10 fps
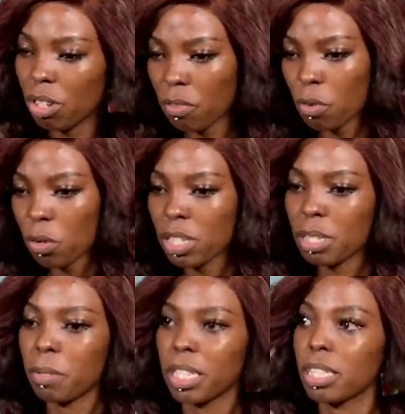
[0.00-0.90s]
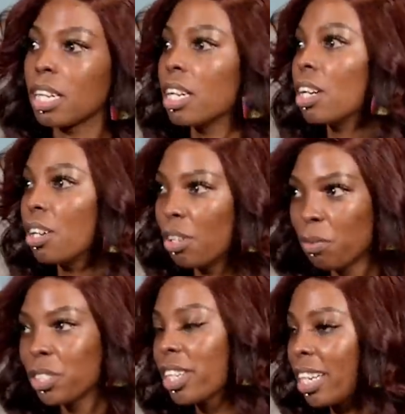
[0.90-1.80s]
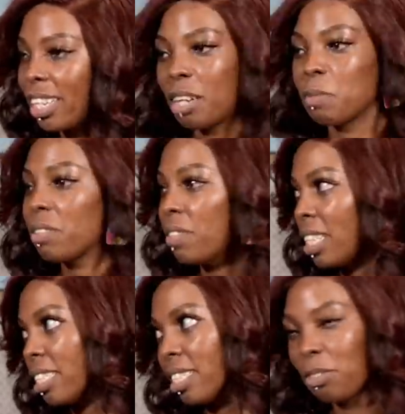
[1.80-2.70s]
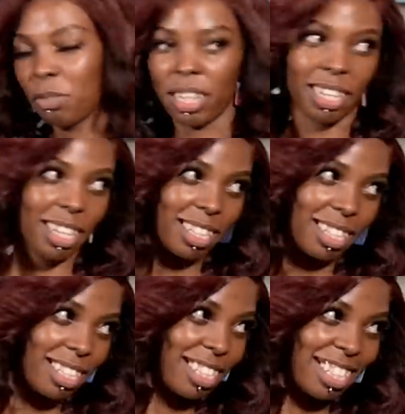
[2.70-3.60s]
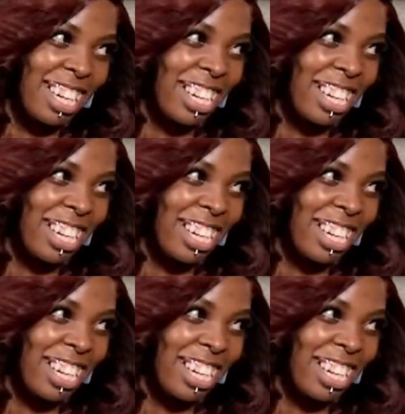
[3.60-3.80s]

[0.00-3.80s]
Of course, but which I mean, even us, we are currently